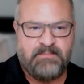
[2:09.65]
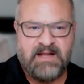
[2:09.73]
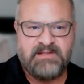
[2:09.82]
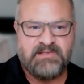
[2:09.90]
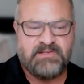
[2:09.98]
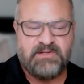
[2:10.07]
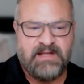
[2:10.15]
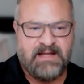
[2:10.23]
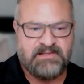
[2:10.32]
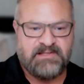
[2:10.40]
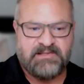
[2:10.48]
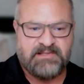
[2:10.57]
But I just could
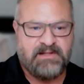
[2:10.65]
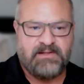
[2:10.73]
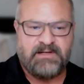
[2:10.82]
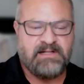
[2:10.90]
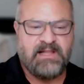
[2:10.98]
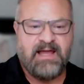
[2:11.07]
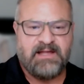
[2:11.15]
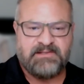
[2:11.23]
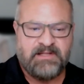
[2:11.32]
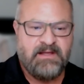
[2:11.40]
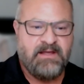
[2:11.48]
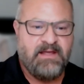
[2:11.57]
not sit still in
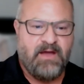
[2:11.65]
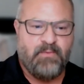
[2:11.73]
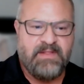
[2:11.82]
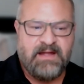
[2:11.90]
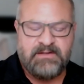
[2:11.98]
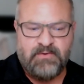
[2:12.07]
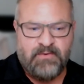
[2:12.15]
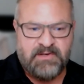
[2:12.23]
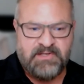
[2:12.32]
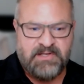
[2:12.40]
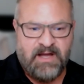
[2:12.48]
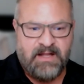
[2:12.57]
class. And when that door
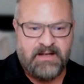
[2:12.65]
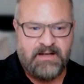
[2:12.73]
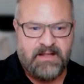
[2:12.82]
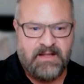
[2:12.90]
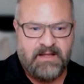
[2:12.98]
shut,